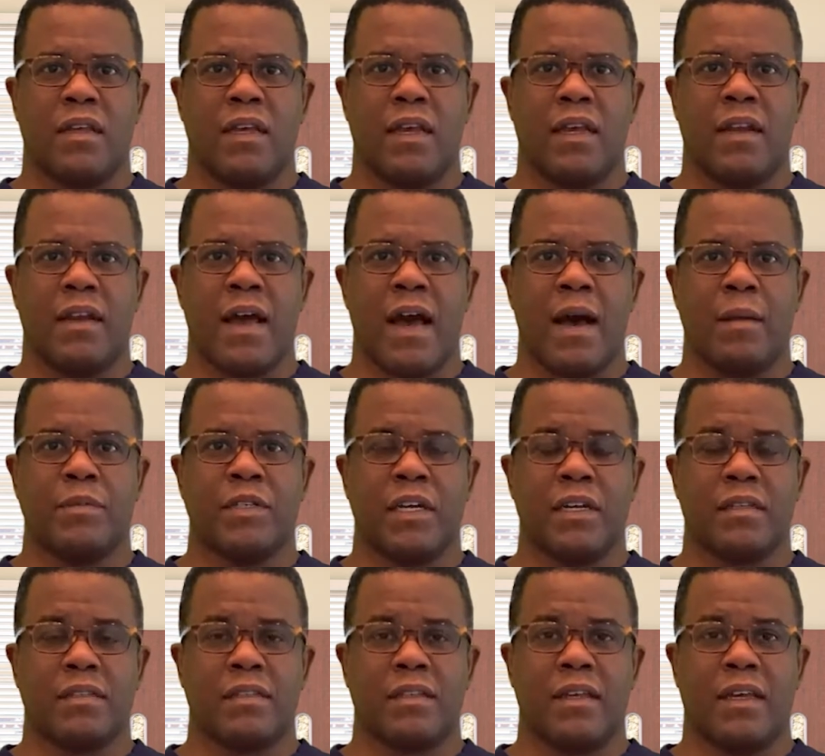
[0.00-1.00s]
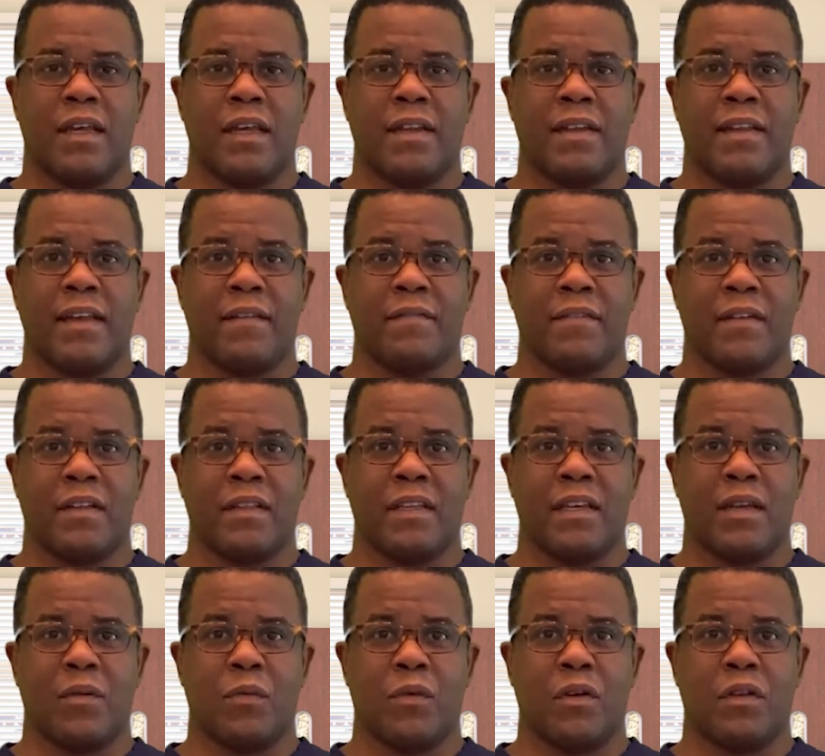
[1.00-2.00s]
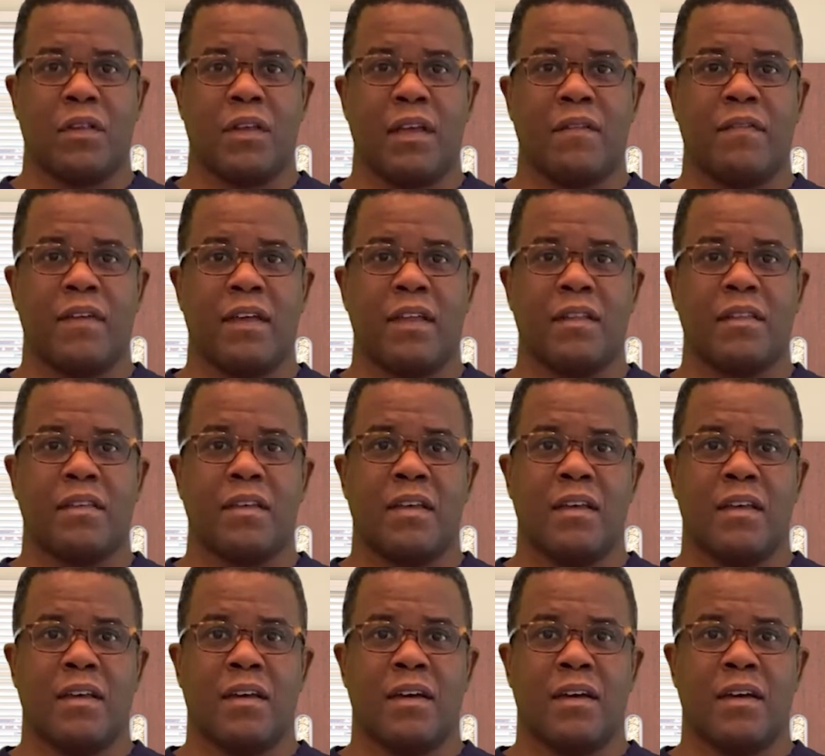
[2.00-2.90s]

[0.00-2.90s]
hit an object, and definitely where they've hit